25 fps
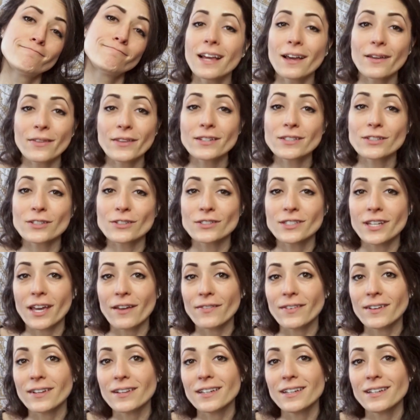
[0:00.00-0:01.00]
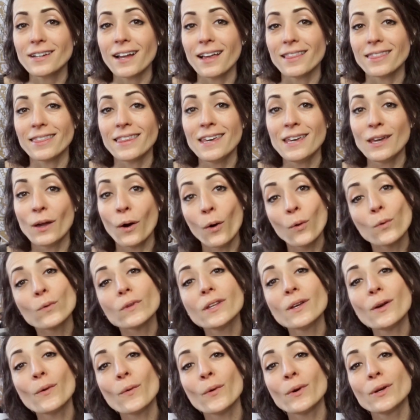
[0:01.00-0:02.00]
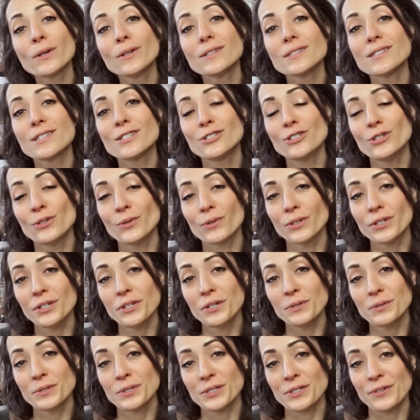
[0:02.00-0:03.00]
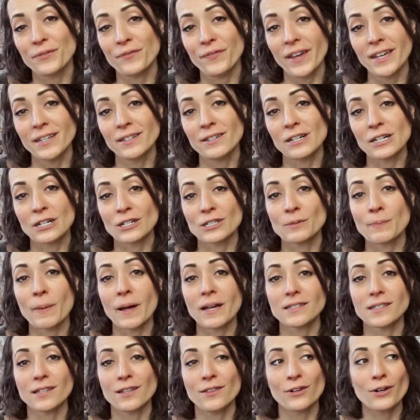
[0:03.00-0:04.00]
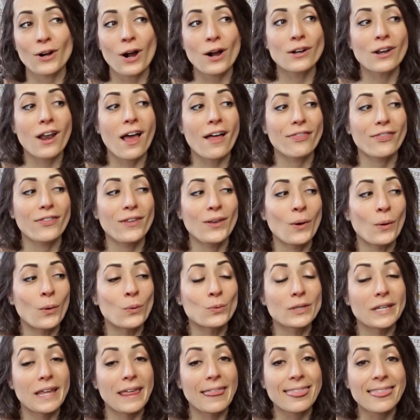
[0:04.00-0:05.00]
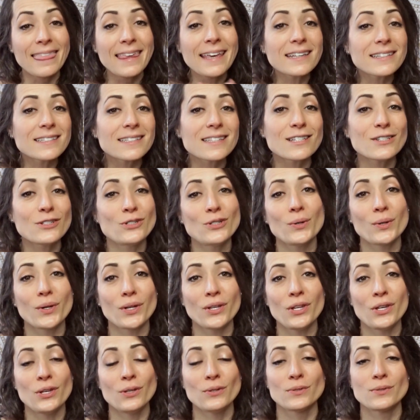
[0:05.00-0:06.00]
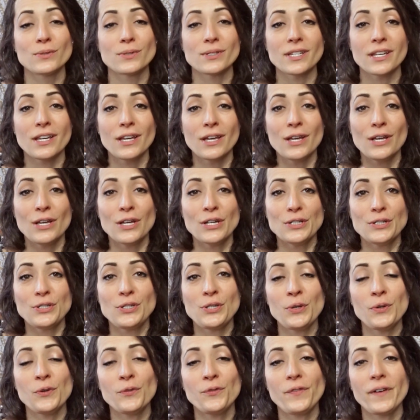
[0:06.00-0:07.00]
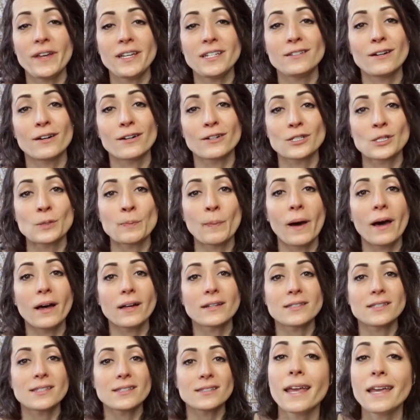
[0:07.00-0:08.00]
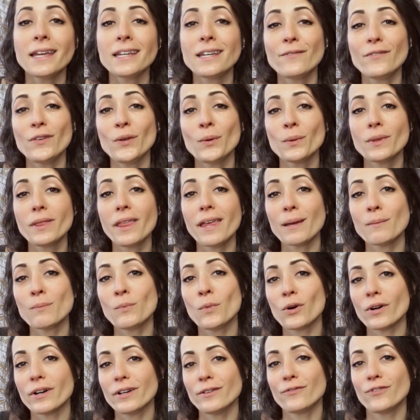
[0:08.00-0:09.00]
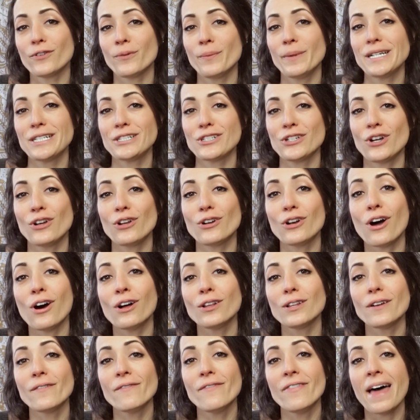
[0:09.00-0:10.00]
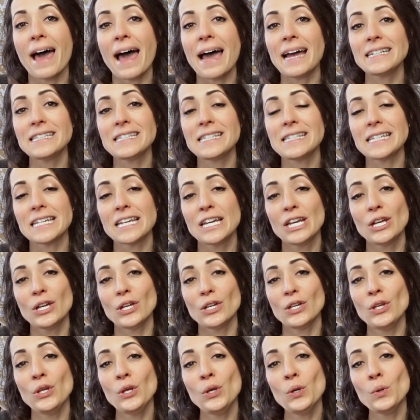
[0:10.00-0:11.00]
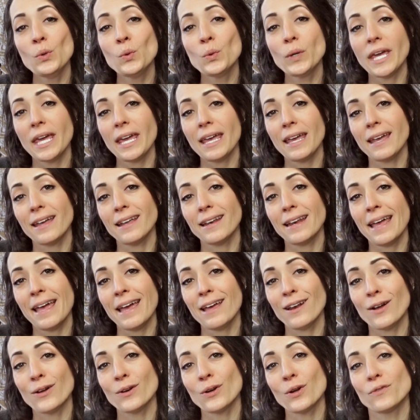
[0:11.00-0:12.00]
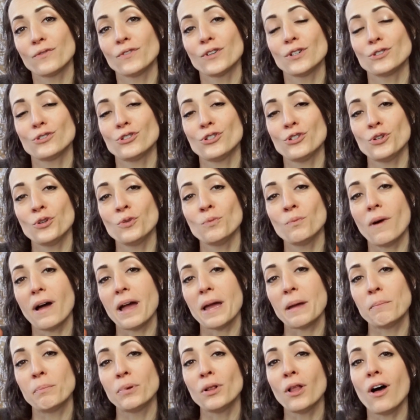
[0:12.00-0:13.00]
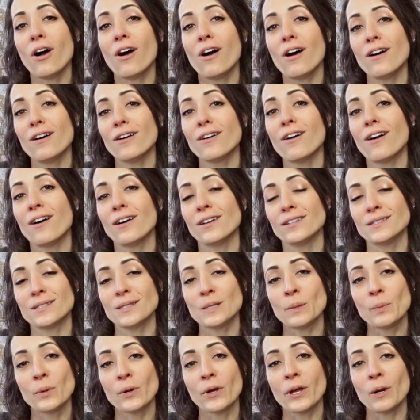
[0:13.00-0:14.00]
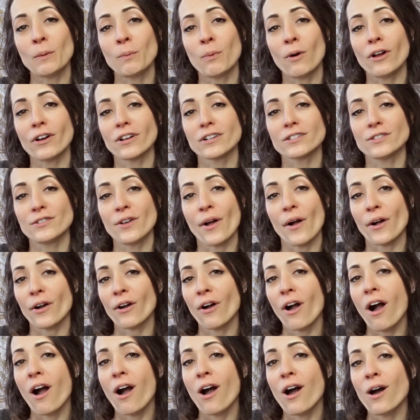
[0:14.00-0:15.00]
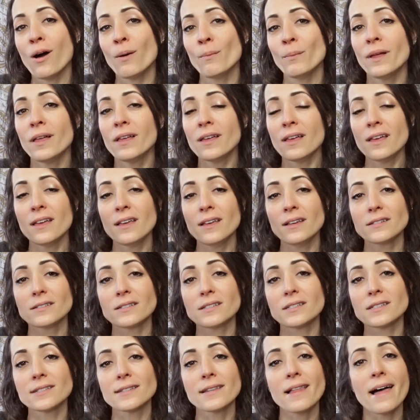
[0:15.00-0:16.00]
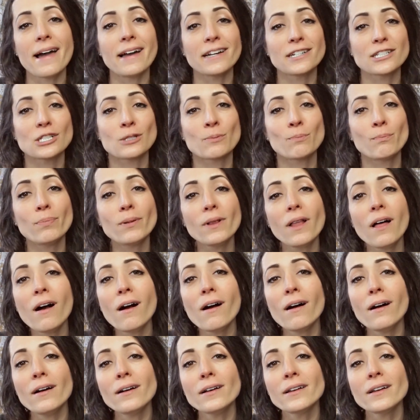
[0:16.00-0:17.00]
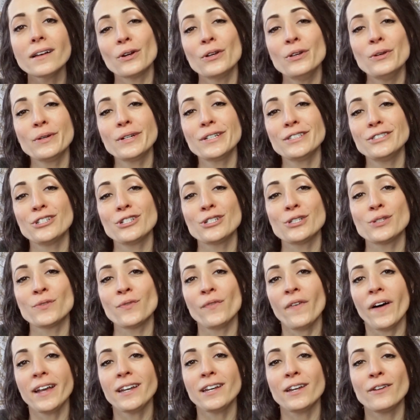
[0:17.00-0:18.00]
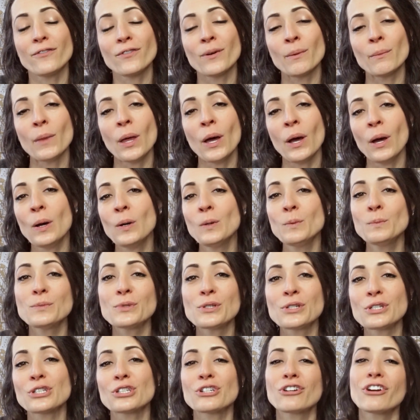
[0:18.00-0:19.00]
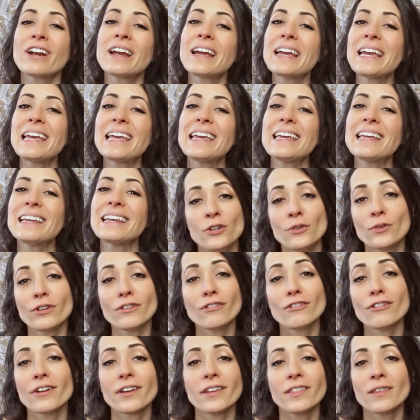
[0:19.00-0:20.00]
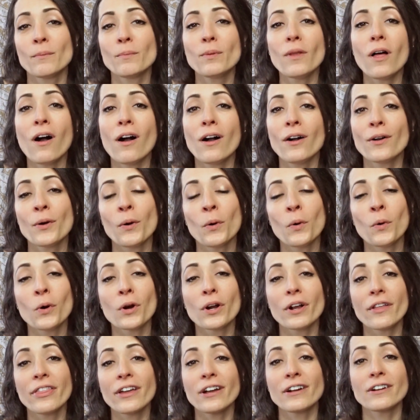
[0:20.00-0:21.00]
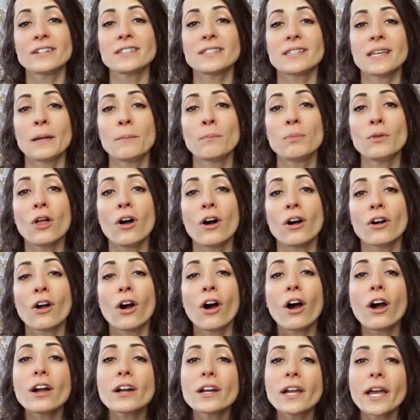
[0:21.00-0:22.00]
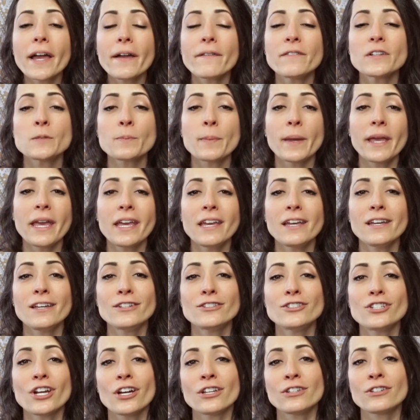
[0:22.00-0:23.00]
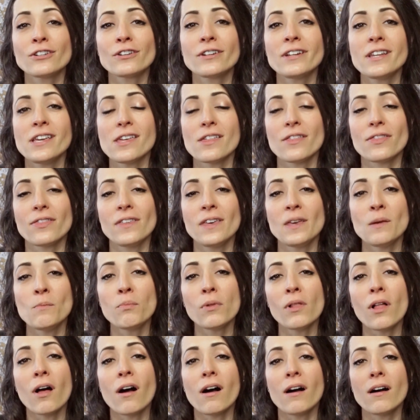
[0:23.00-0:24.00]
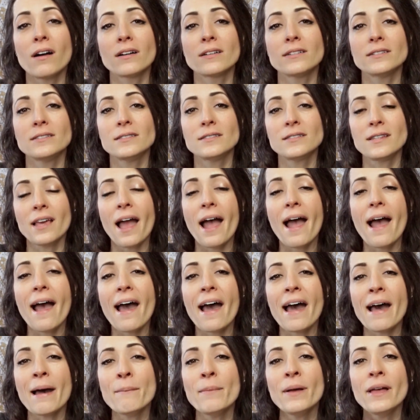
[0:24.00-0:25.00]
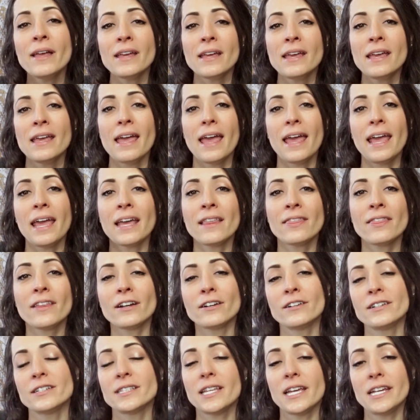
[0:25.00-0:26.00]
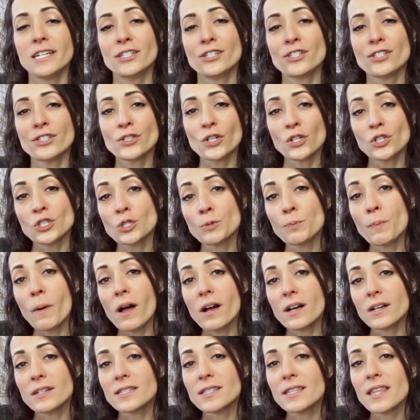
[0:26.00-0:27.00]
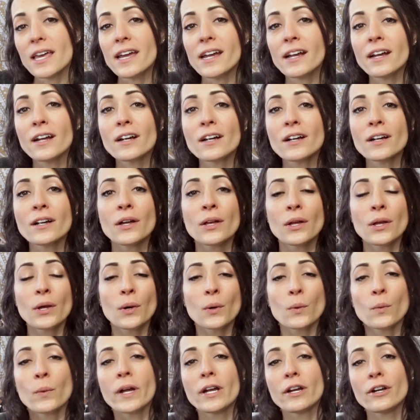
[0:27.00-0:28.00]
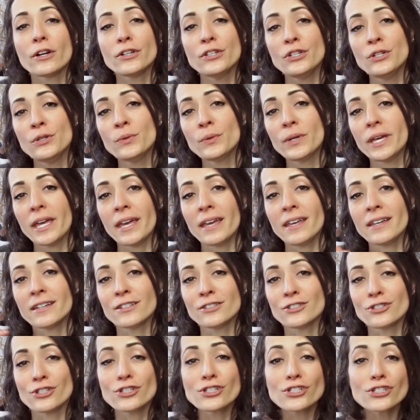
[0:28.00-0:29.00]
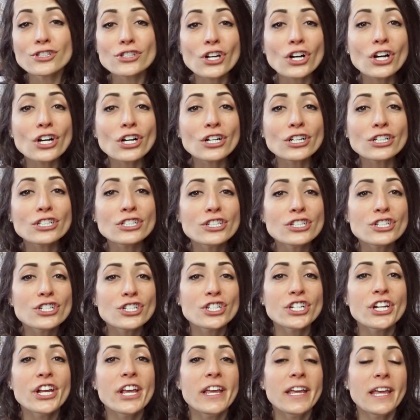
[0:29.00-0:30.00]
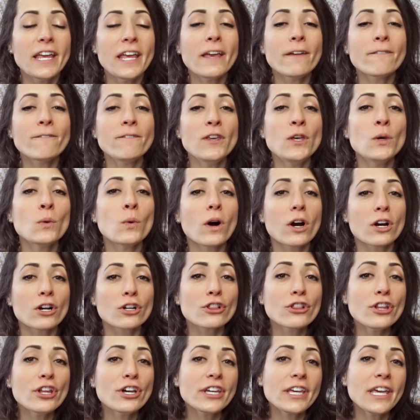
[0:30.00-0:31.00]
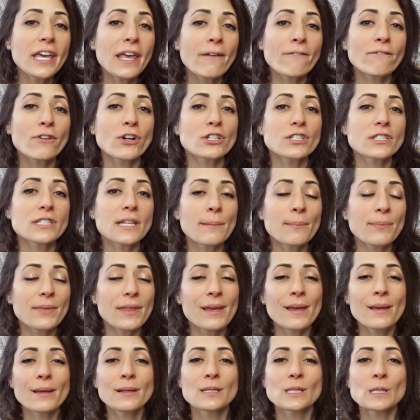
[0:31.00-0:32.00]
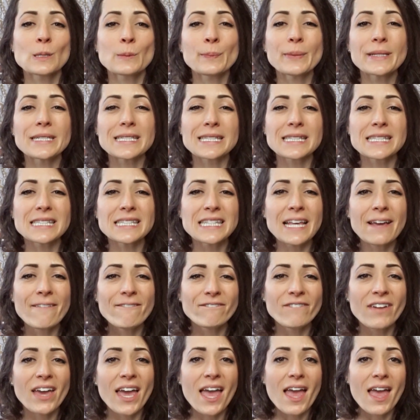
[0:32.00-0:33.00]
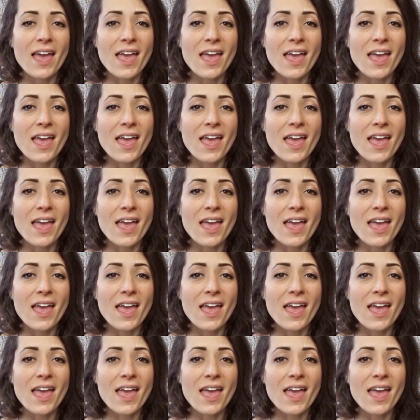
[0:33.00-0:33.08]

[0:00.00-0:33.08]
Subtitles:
Now these are definitely not the only oils that you can use to fade dark spots, and they're not the only things that you can use to fade dark spots. And if you would like more information on all of that, you can head on over to my blog on simplecareproducts.com/blog, or you can just find it from the home screen. You can look in the blog, or there is a blog archives page underneath the blog tab, and there is a search box there where you can search if you are looking for something specific.